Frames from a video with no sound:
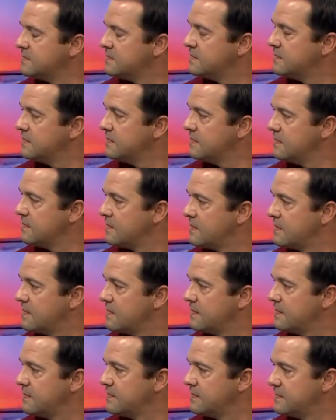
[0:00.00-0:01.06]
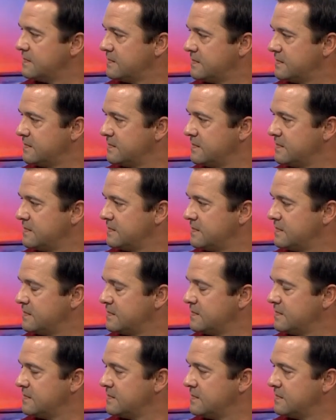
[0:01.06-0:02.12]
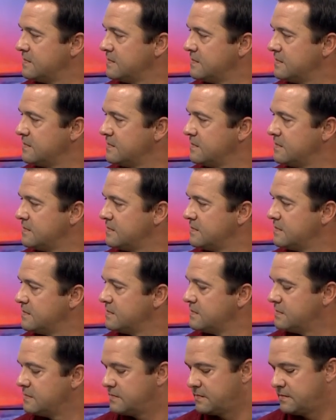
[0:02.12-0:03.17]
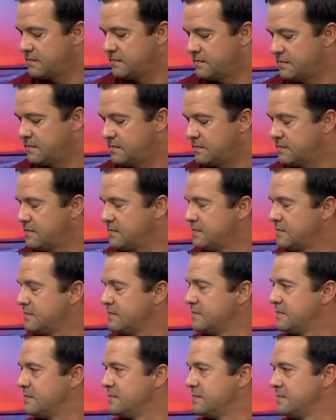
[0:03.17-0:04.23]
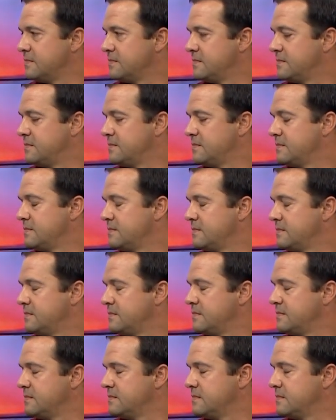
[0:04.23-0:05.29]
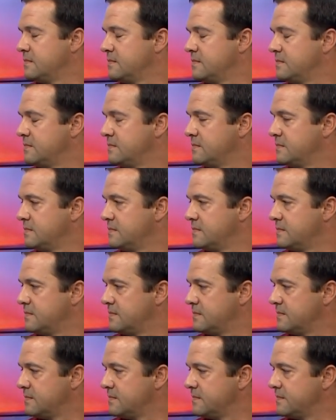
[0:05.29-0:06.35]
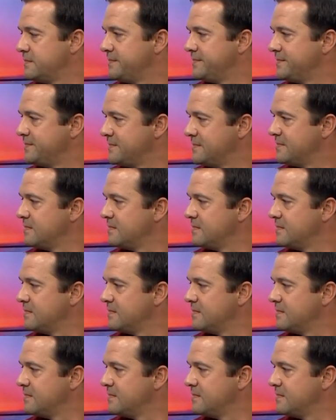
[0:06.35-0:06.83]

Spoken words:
This person isn't speaking.